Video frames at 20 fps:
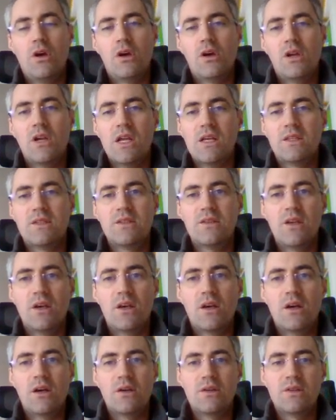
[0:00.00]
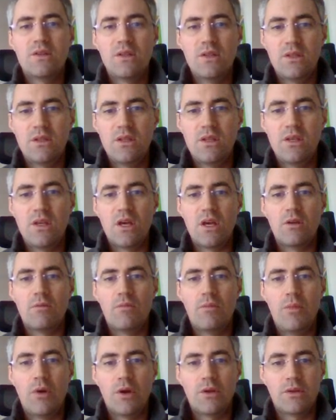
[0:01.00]
let's say a
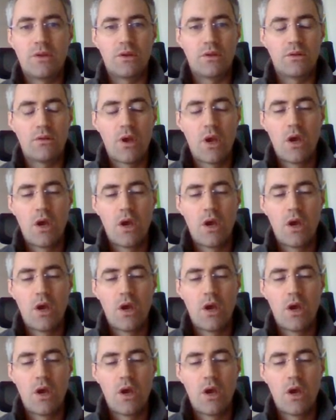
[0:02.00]
CTA button.